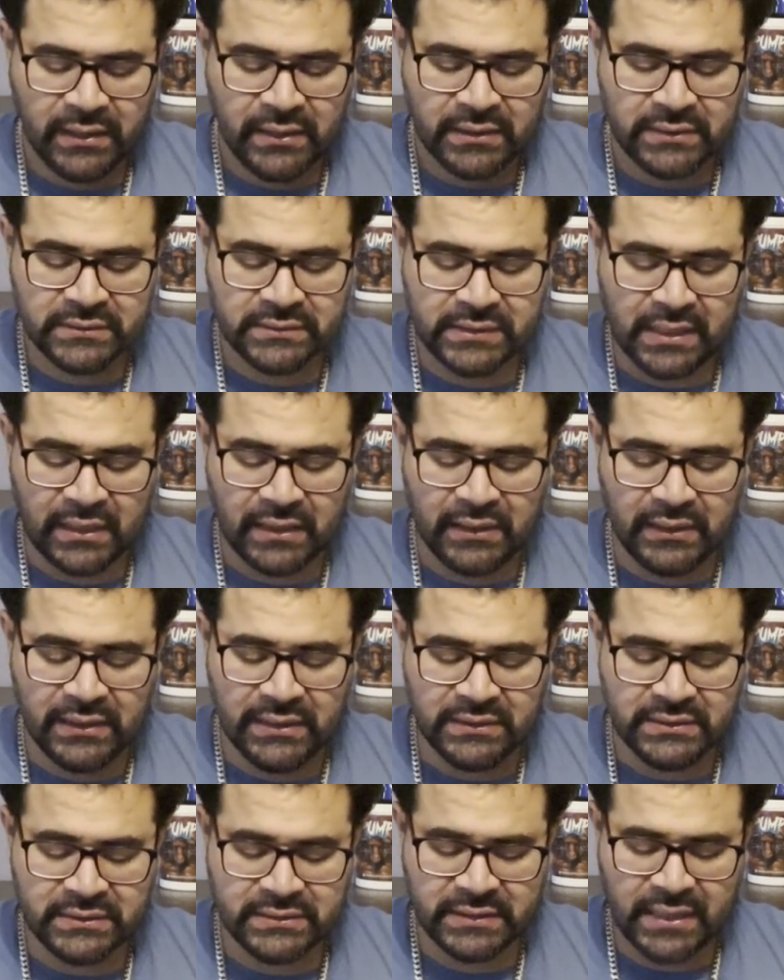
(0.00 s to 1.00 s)

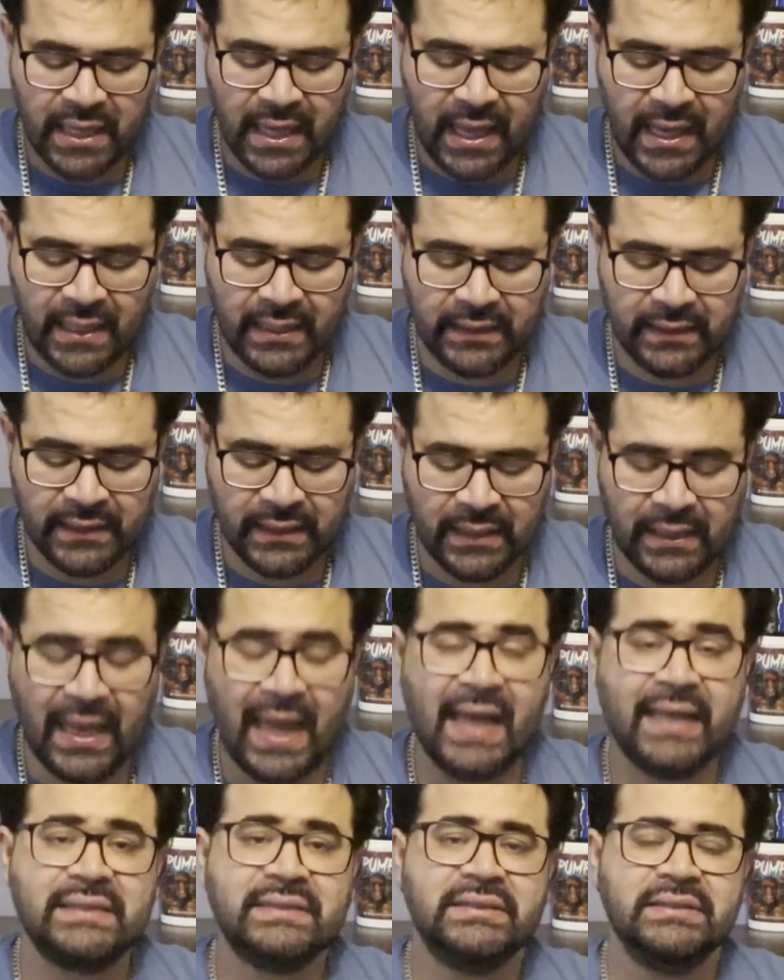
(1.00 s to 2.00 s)
cellulose, and
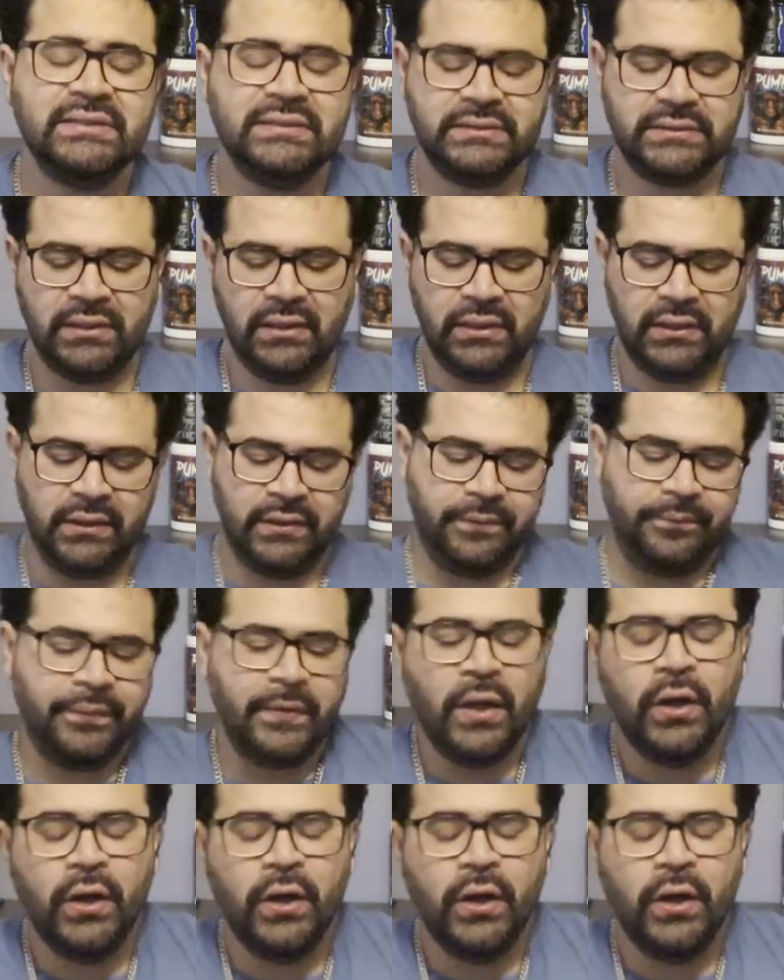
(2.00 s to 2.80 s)
lactase